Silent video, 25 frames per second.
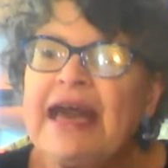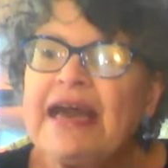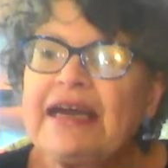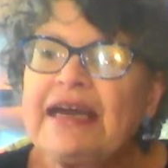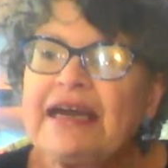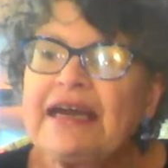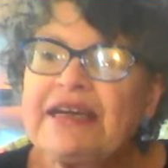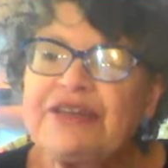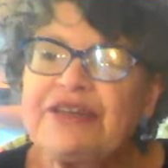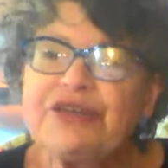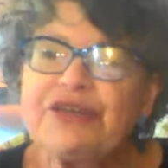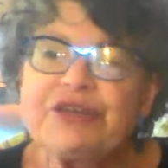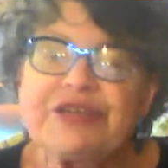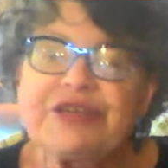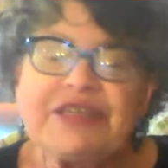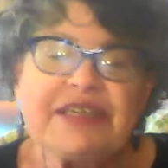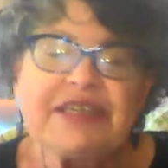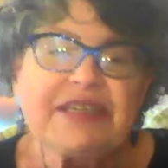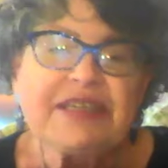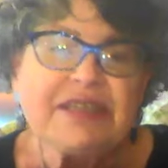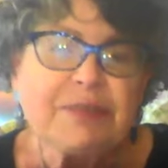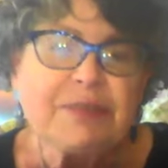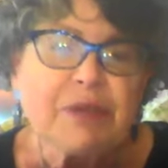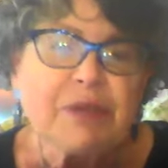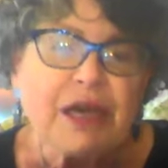
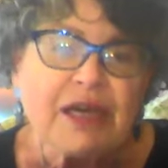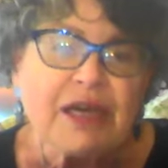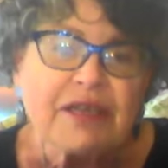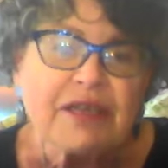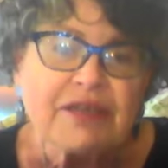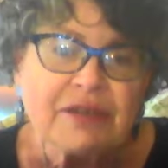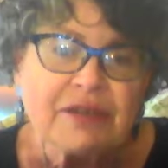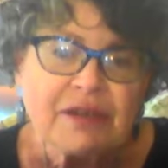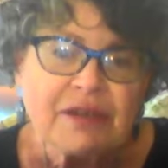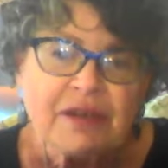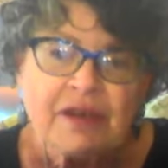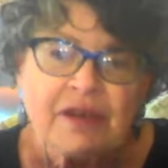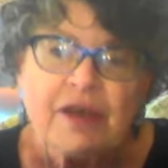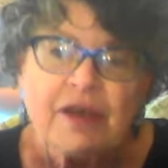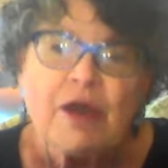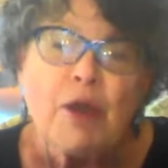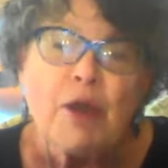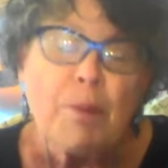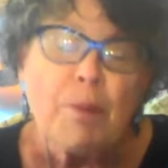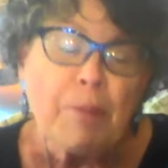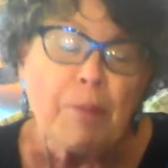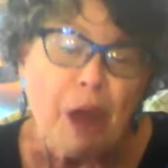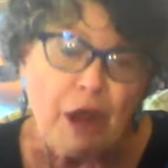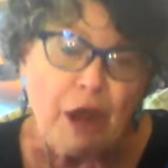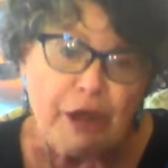Katartismos,
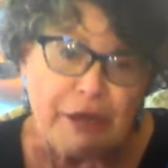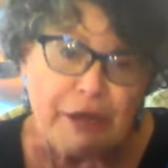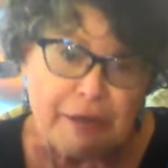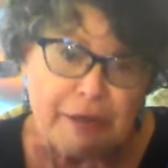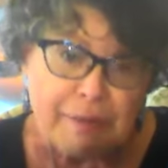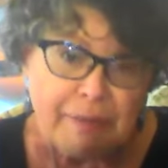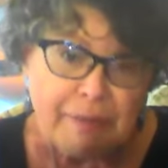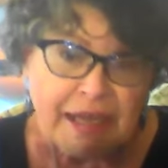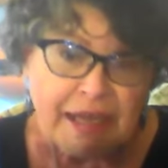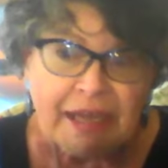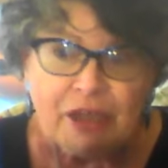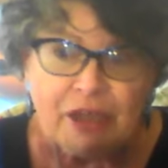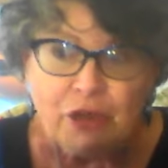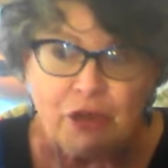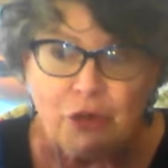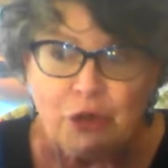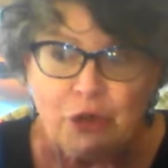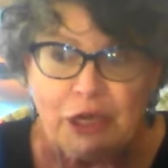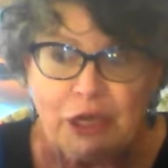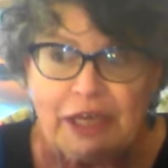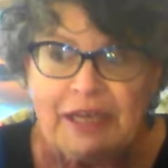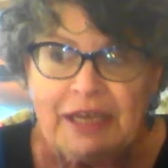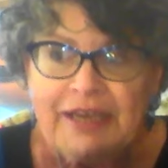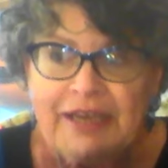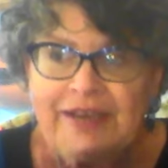pardon my
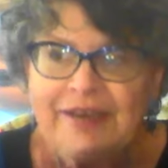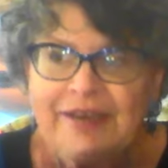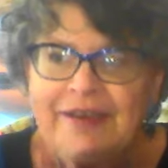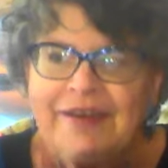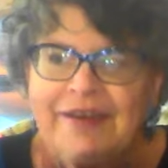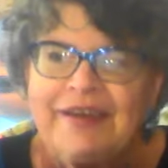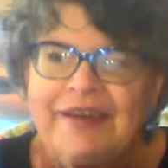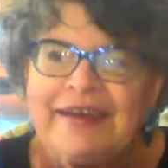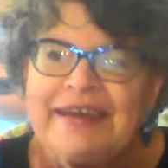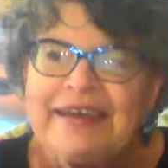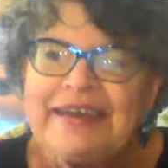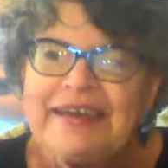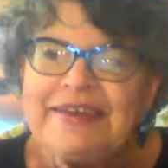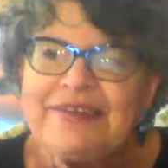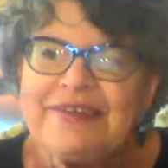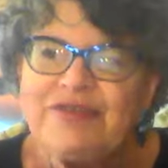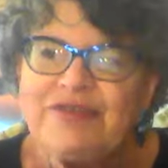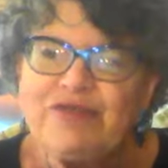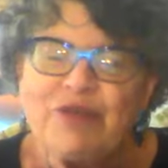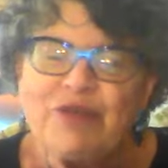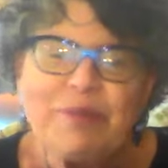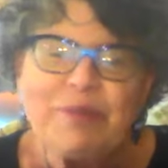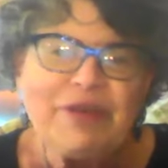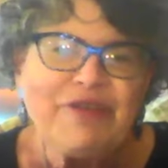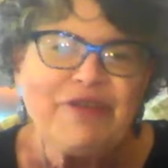Greek, is
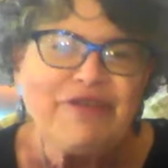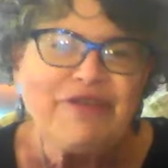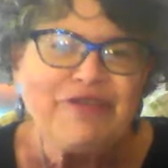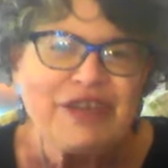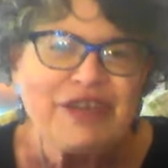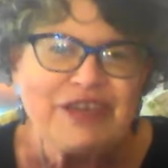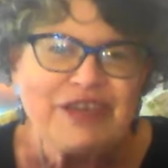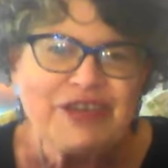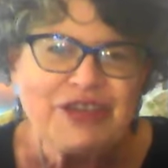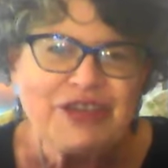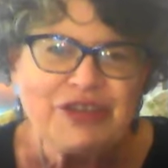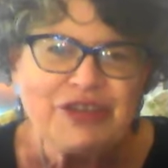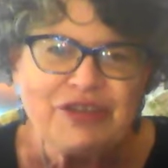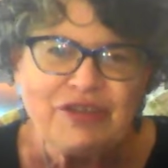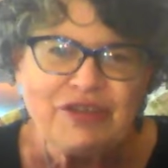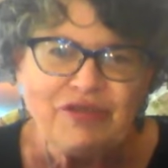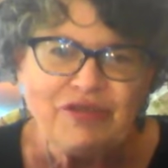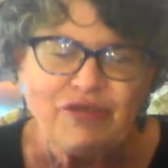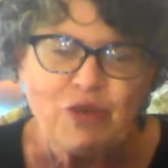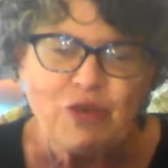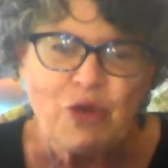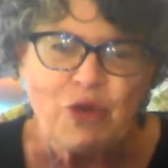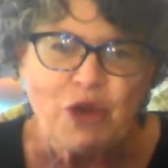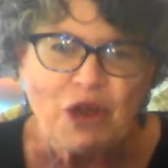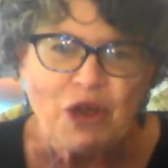from Ephesians
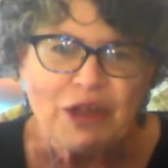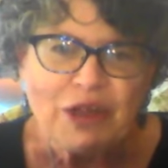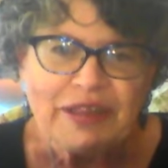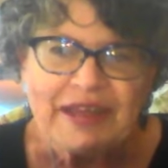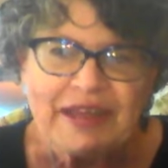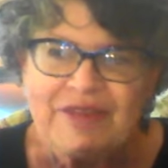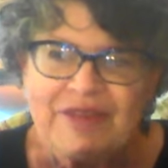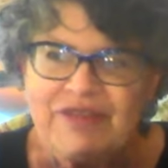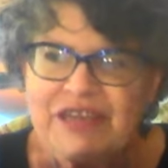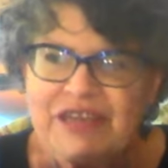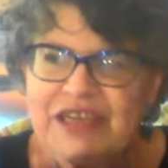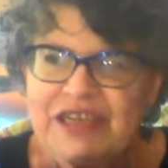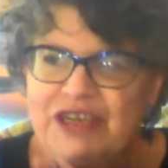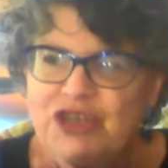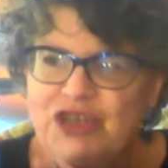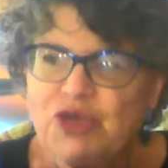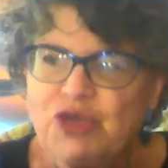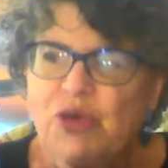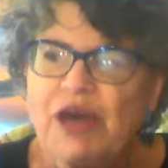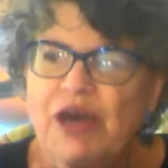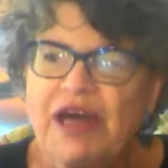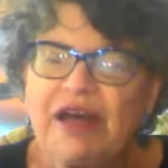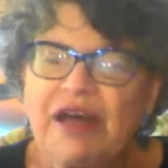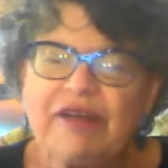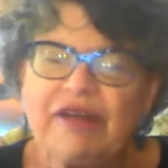4:11 and
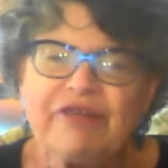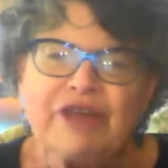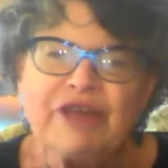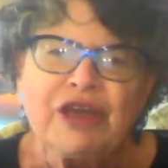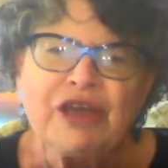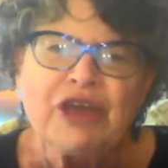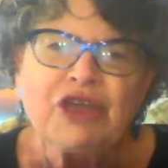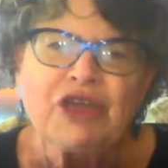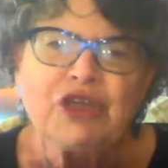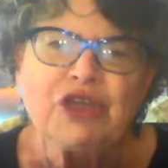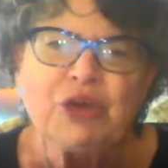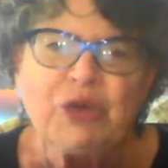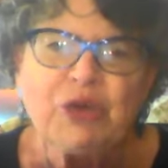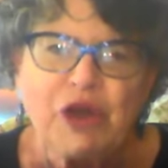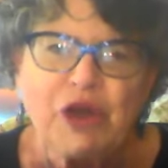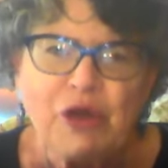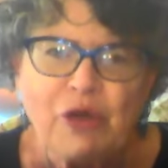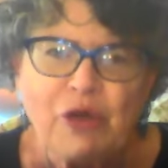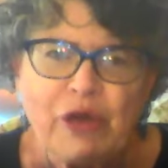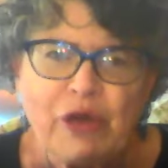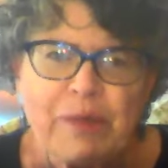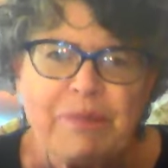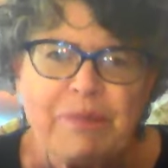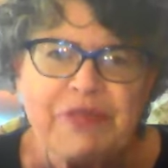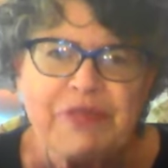12, to
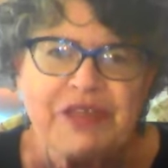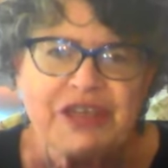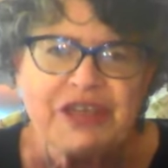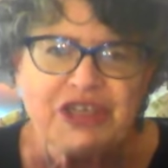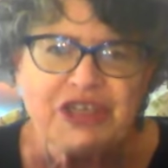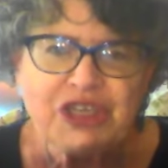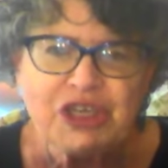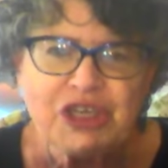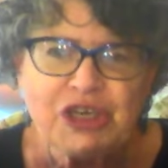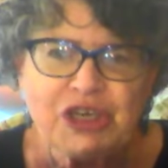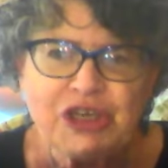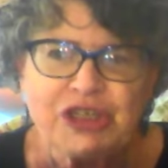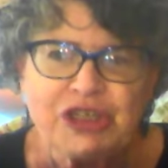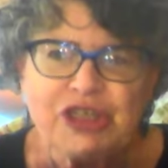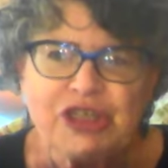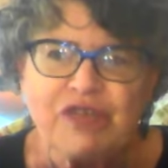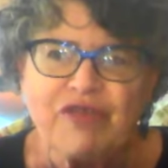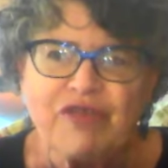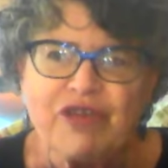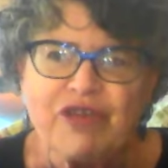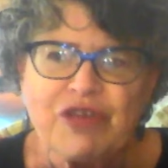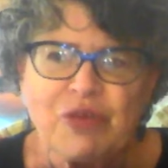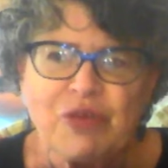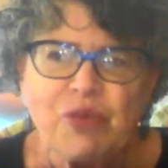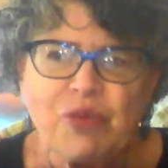equip the church
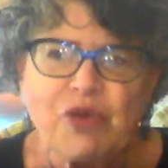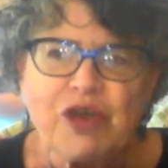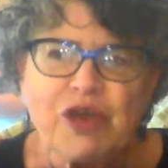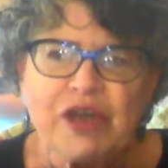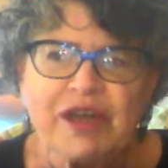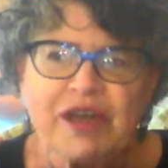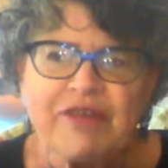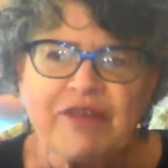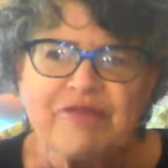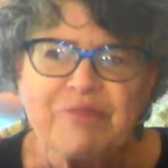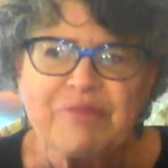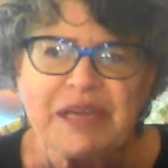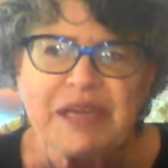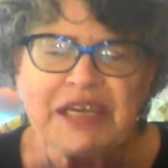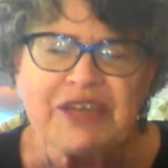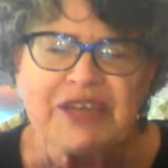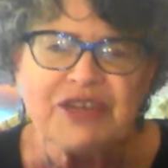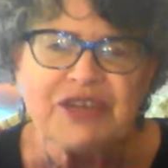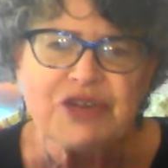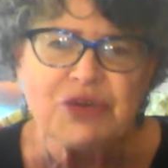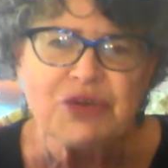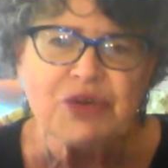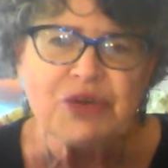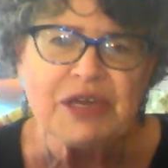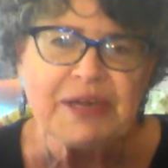for the work of
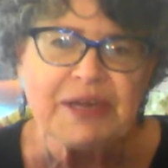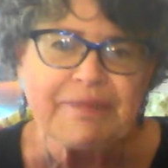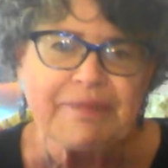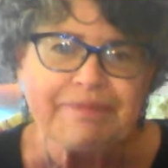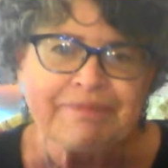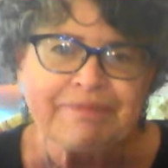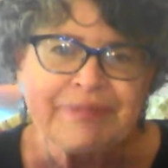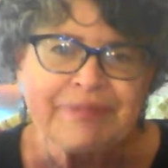ministry.